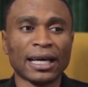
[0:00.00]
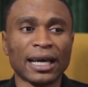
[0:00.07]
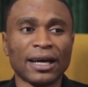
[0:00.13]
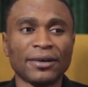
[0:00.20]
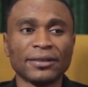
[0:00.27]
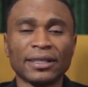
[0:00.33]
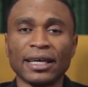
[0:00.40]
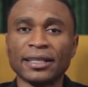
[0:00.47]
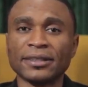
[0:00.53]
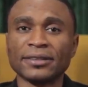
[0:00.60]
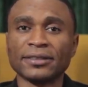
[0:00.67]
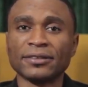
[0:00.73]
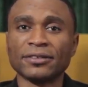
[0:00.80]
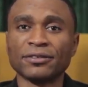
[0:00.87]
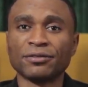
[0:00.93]
how that
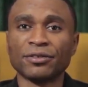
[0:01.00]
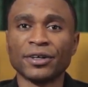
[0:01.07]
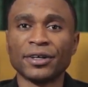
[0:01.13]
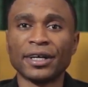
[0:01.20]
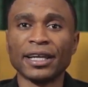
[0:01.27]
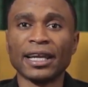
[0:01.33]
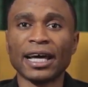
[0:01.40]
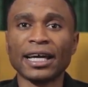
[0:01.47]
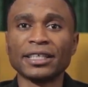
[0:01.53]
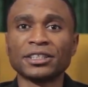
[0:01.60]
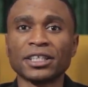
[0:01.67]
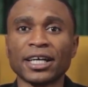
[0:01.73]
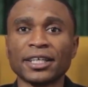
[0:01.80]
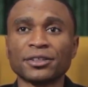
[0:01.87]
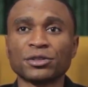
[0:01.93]
for
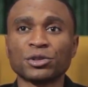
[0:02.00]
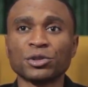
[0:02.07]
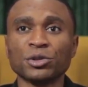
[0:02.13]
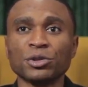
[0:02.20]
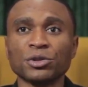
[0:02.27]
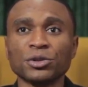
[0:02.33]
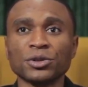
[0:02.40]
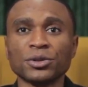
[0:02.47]
Elijah to